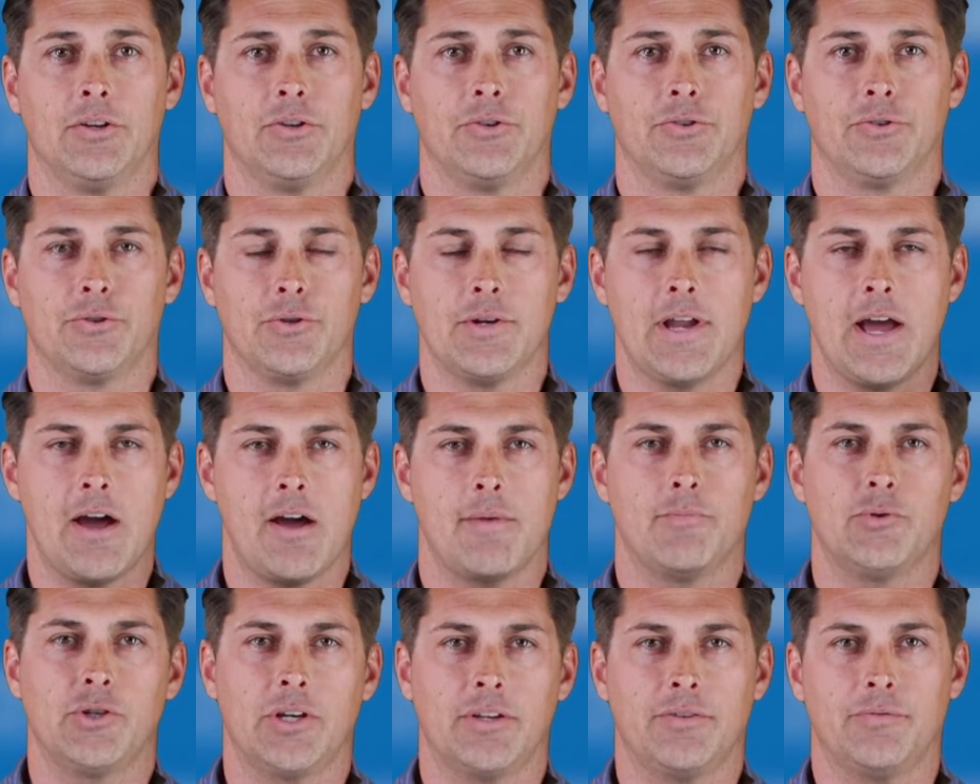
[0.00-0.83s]
So now
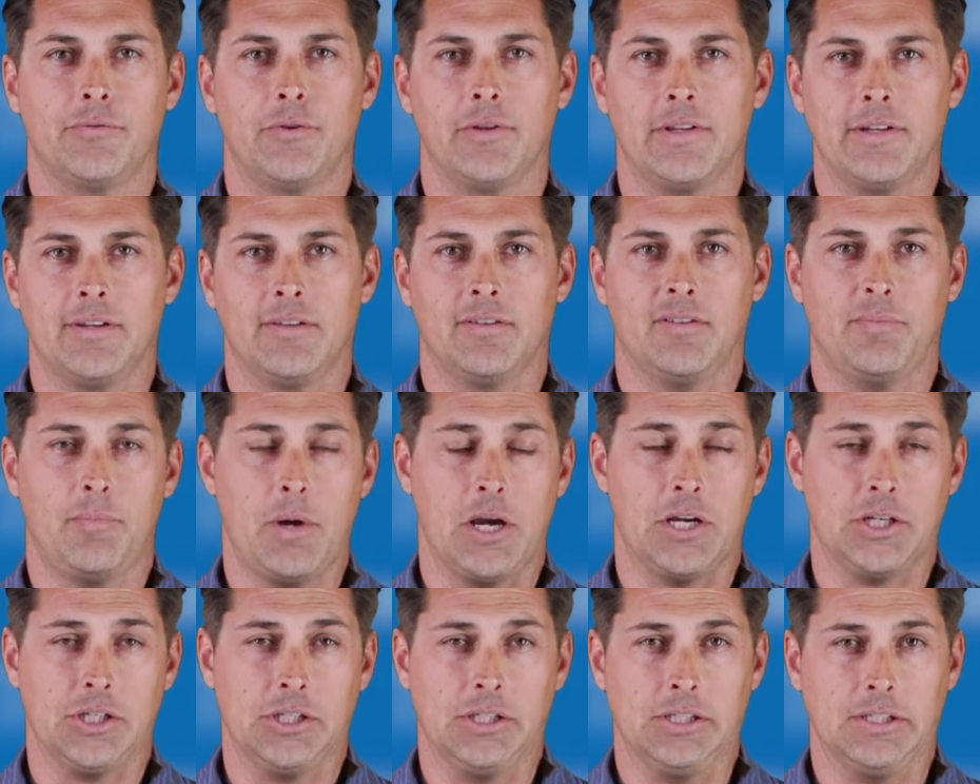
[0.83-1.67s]
I'm dressed for the
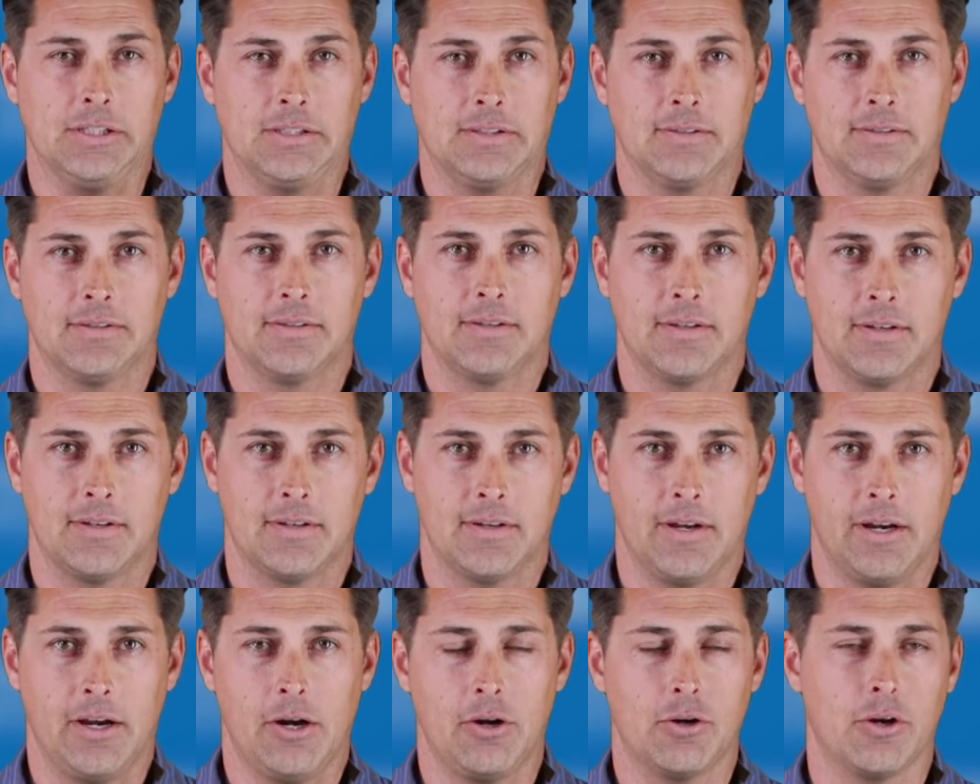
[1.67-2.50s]

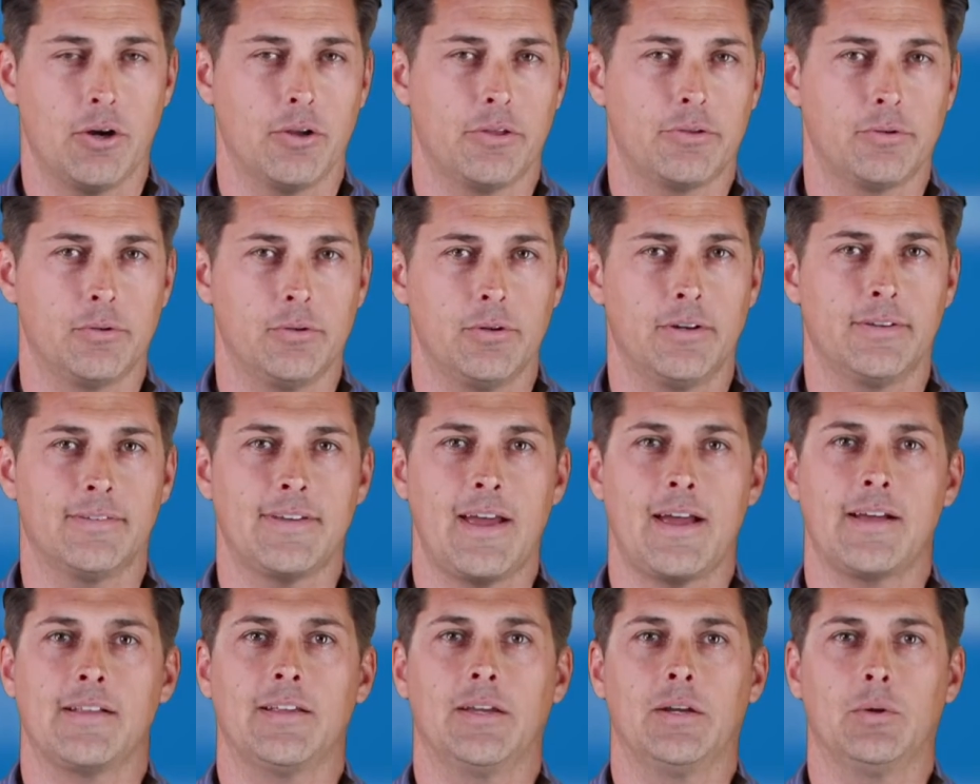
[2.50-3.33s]
inspection, and I'll go through
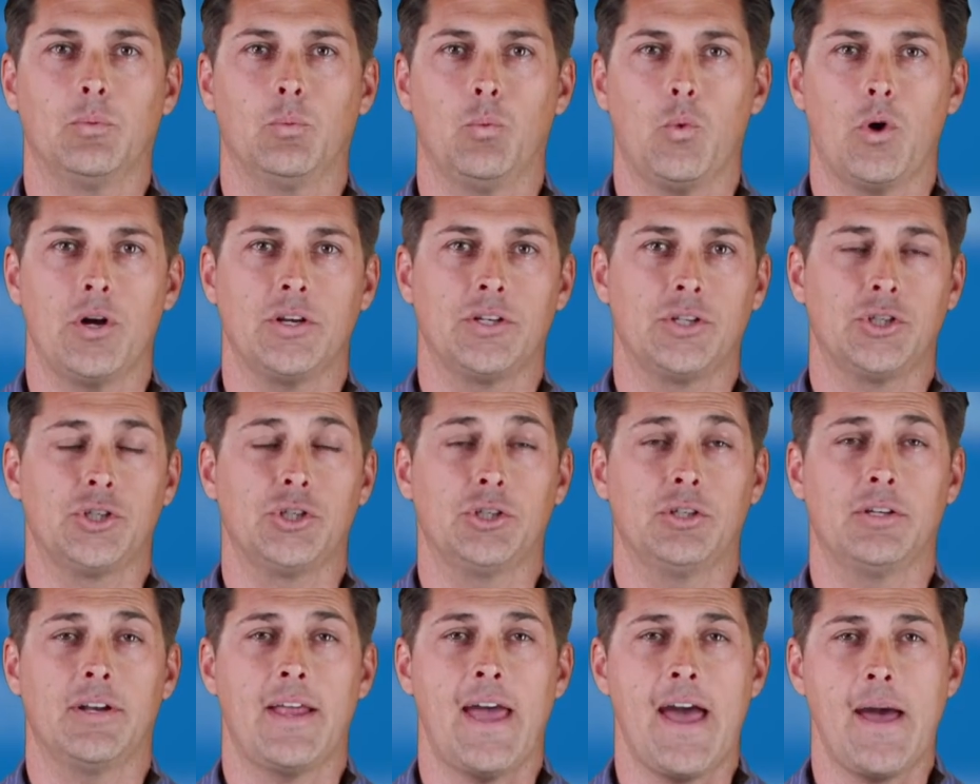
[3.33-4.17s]
exactly what
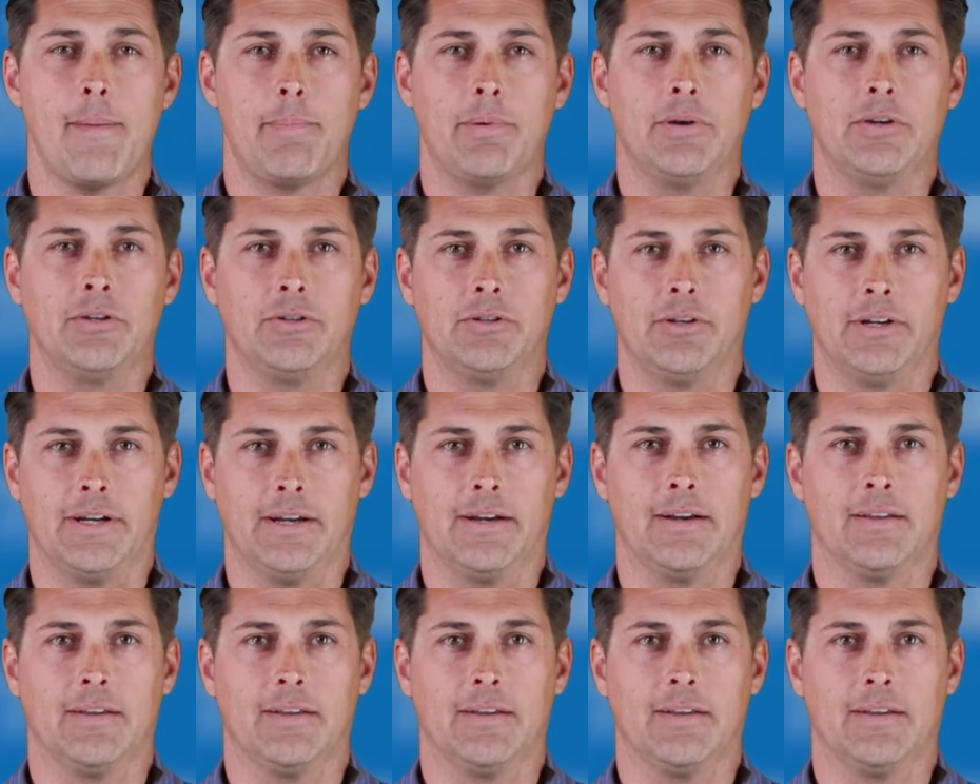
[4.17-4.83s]
should happen during an